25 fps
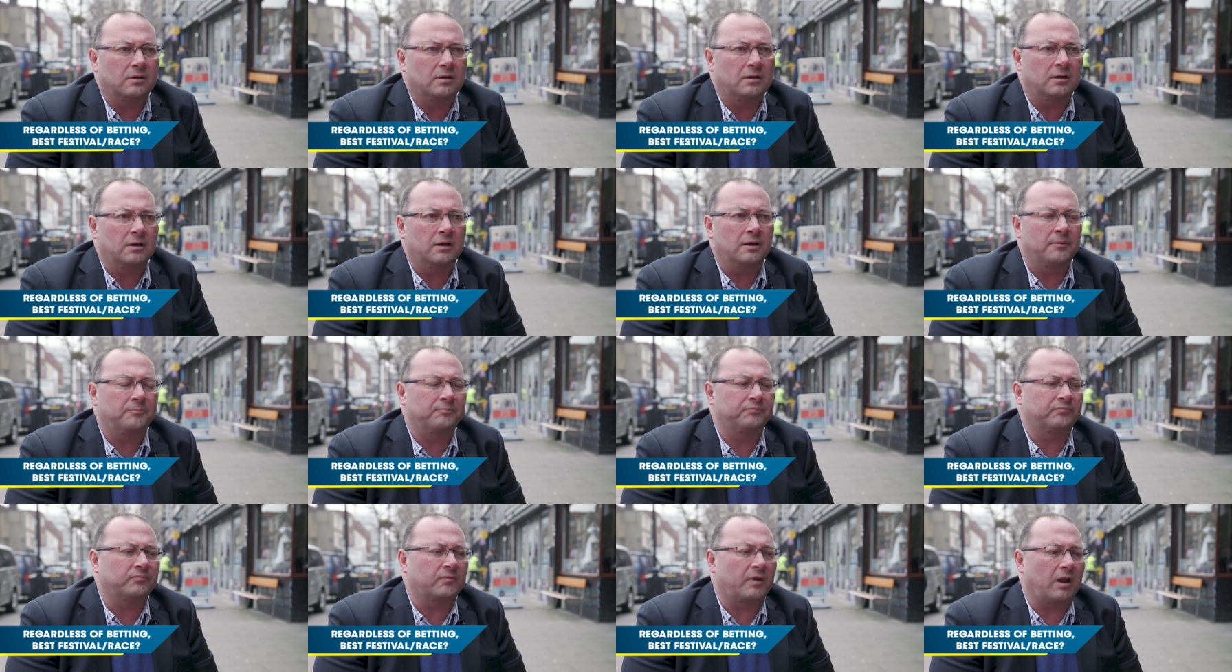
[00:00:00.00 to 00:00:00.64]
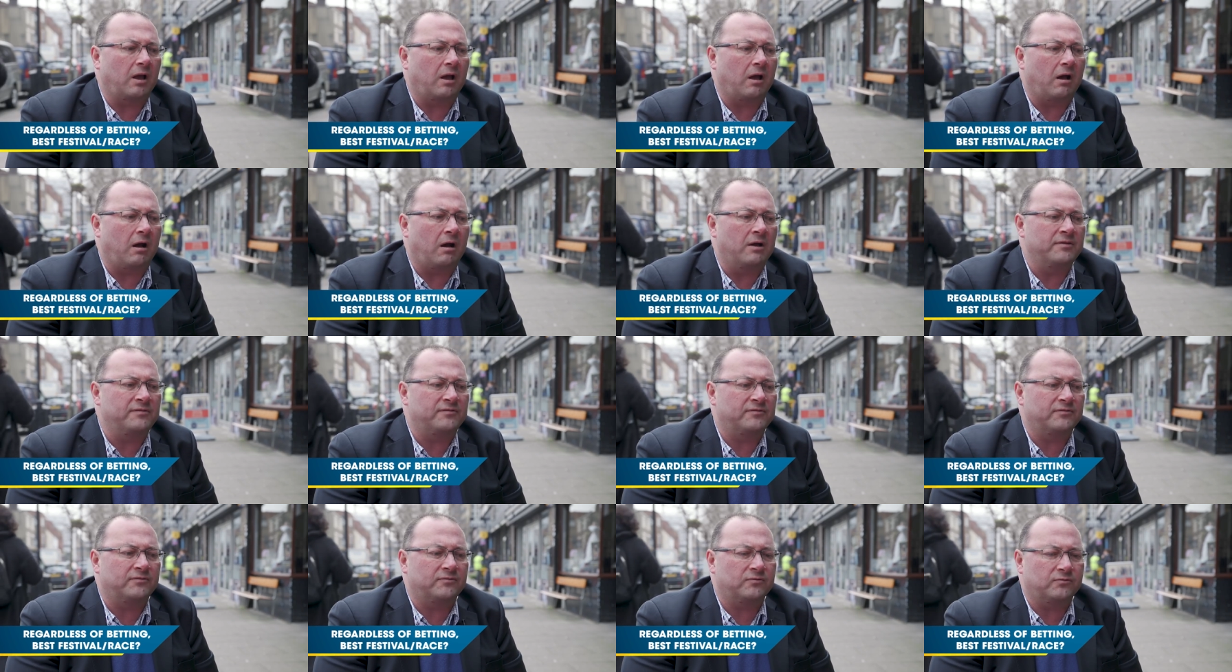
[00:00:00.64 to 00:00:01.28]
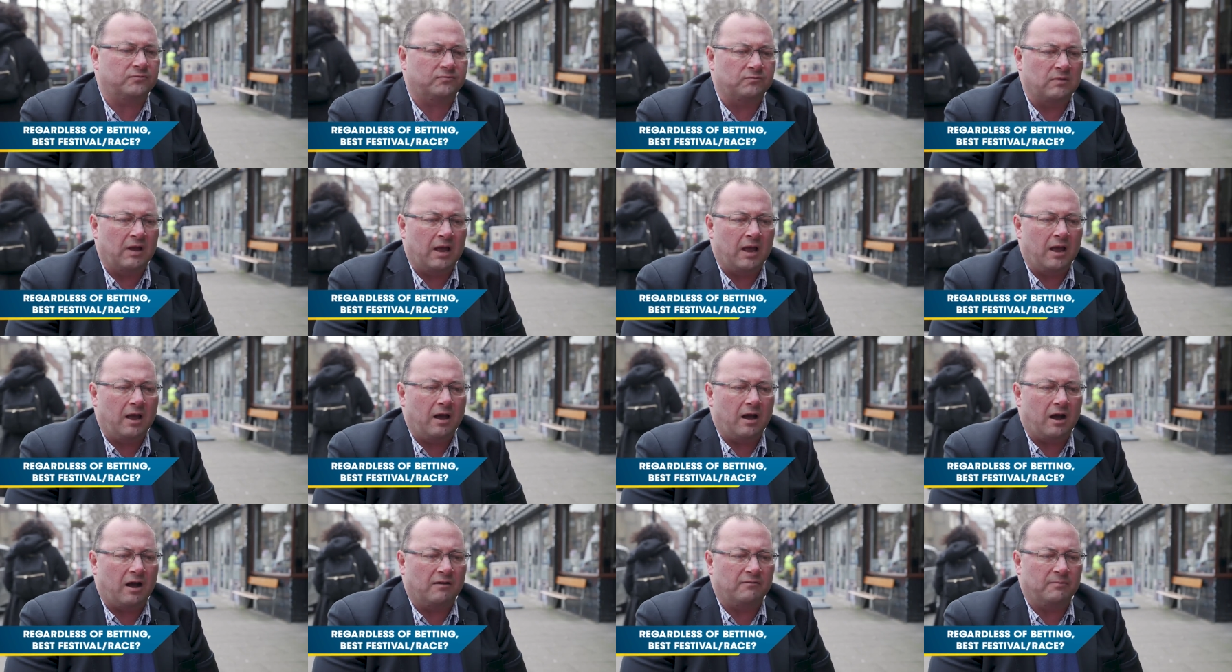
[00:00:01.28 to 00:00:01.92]
Um, I,
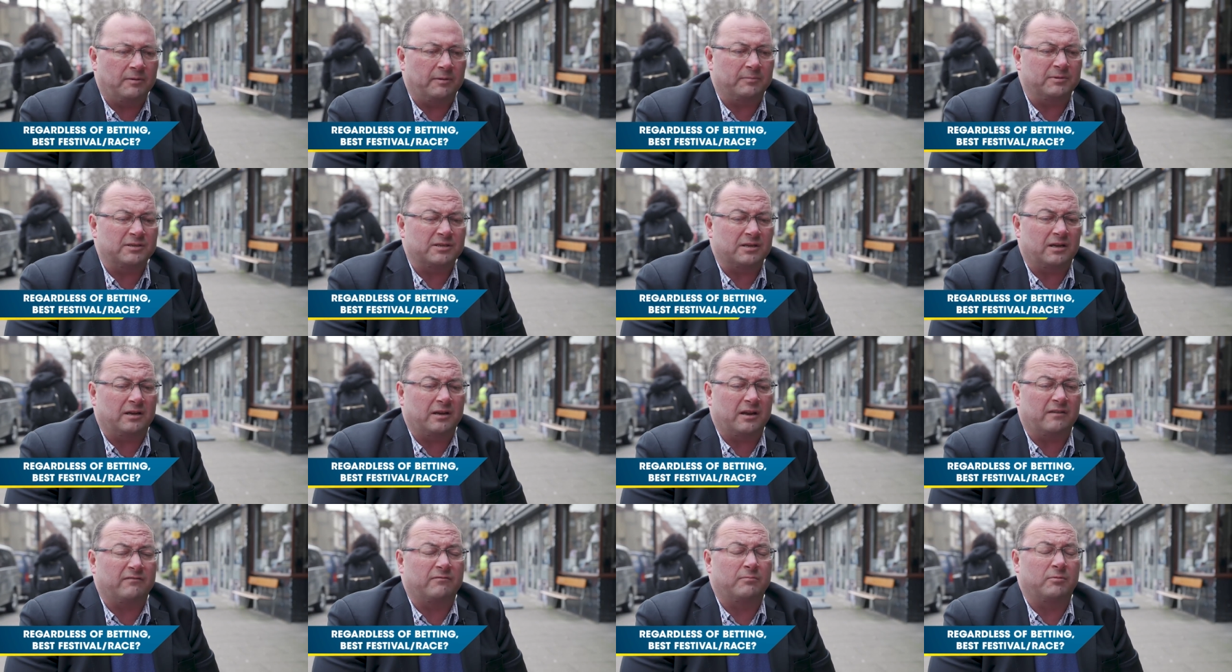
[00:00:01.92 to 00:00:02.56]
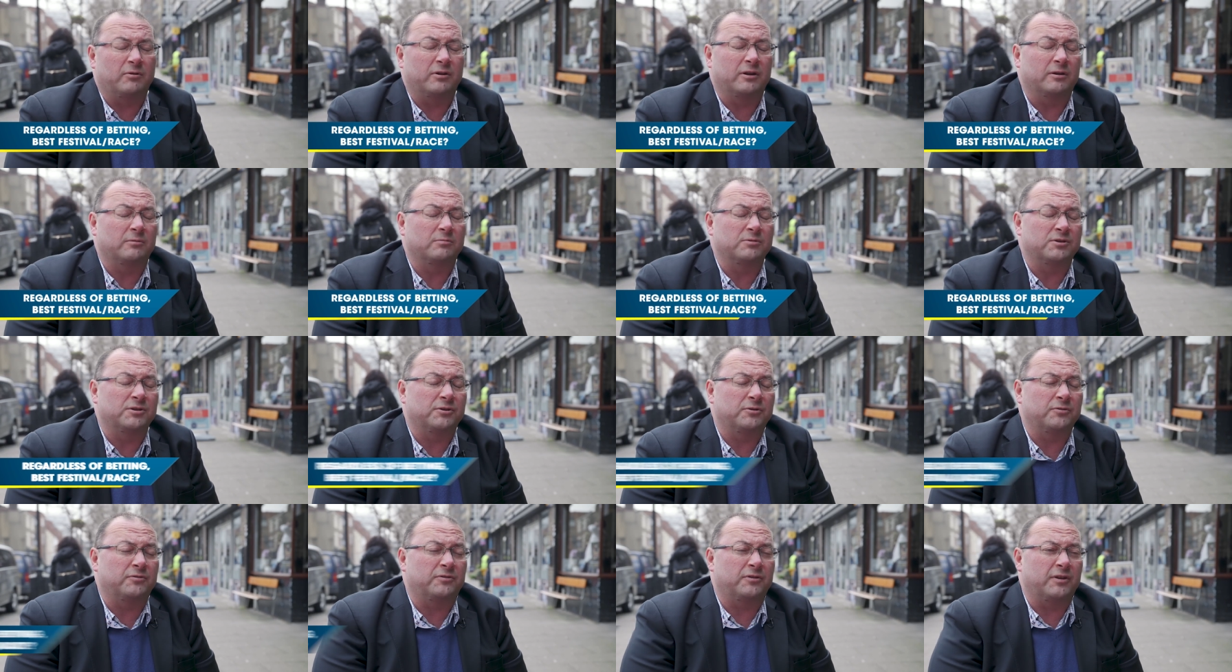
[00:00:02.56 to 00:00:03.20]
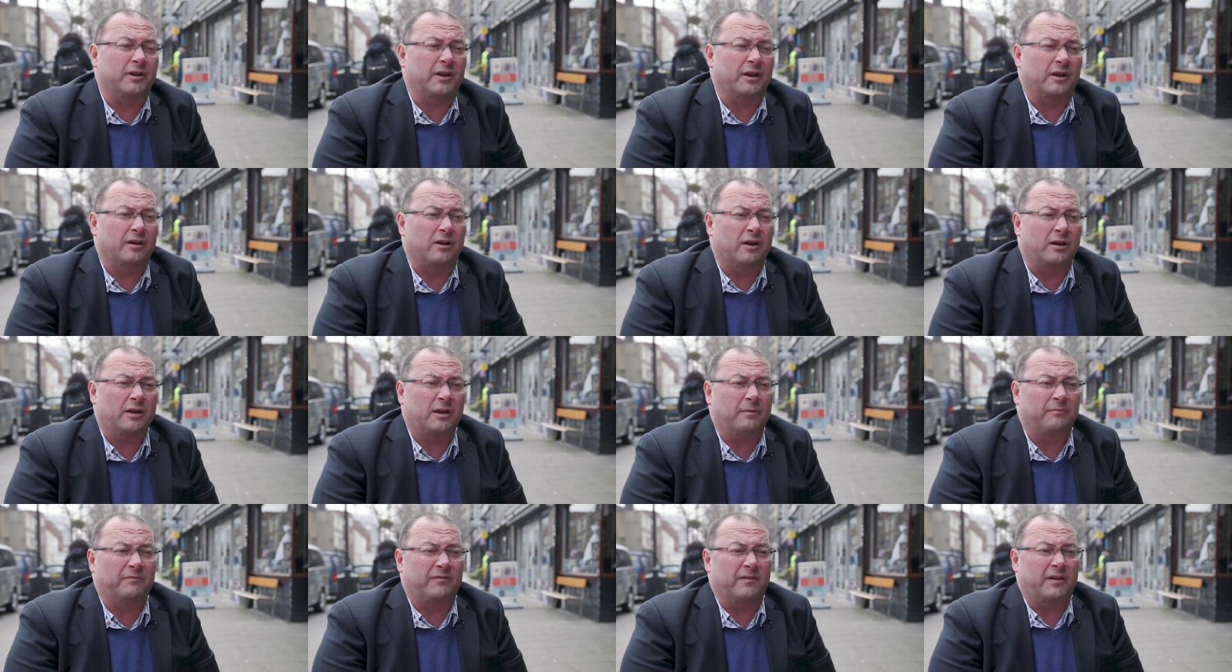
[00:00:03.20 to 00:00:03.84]
I remember telling everybody it was a good thing, and I
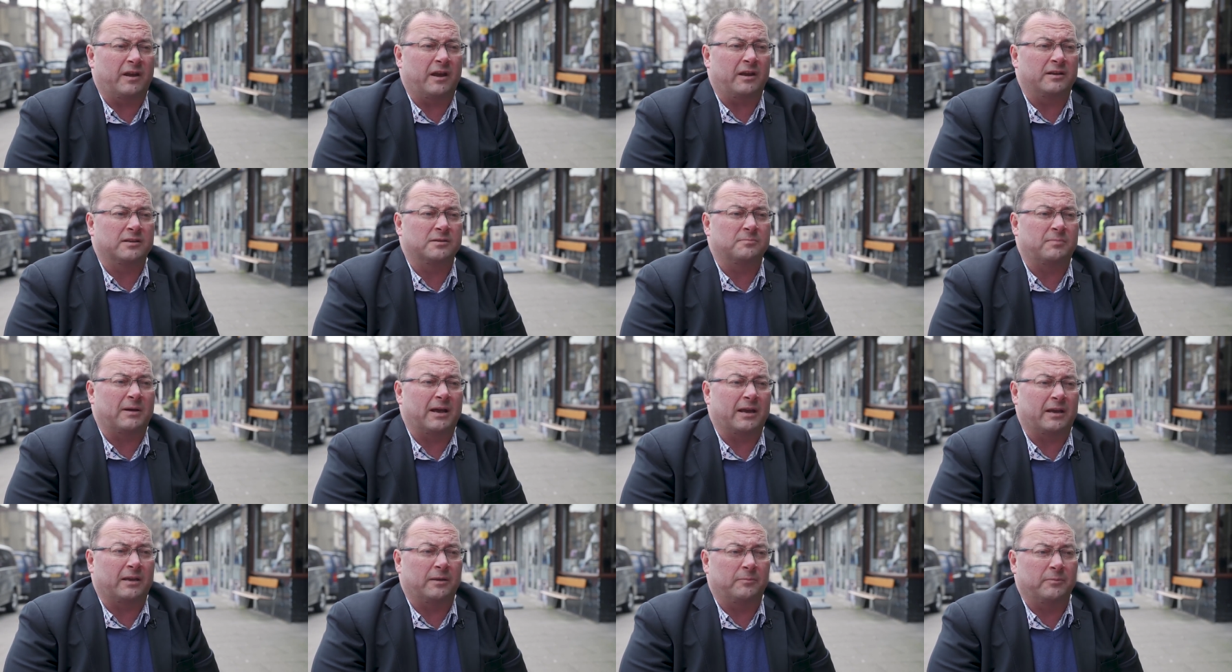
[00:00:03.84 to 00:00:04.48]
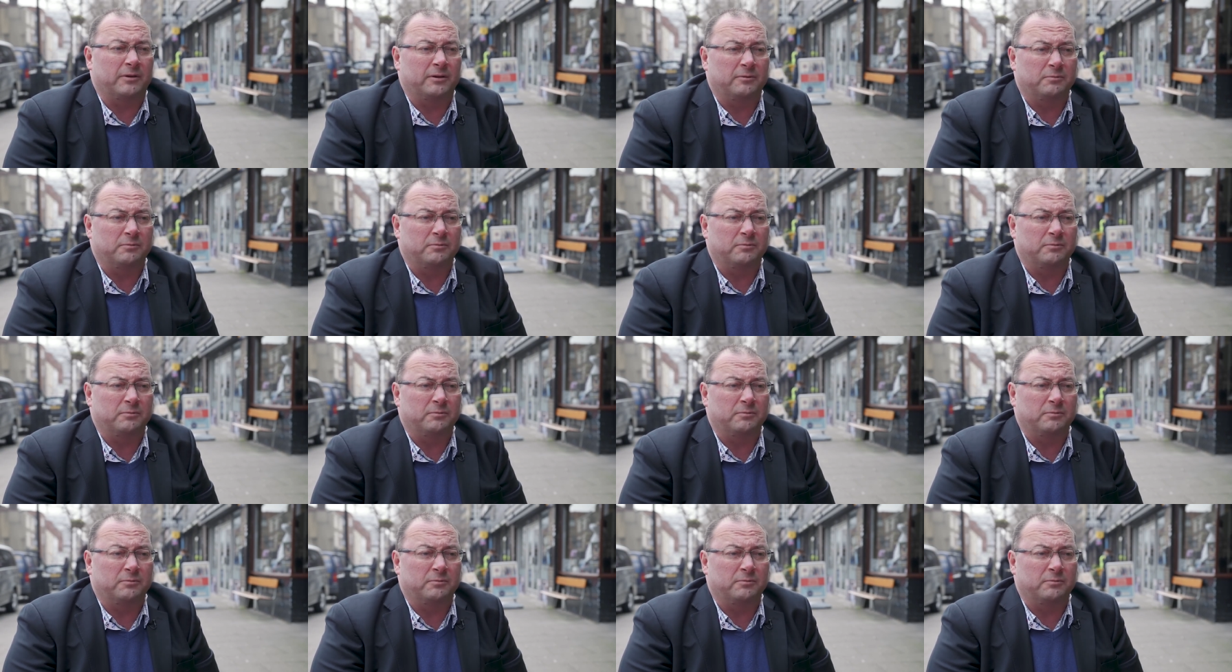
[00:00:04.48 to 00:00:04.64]
kept forgetting to back him.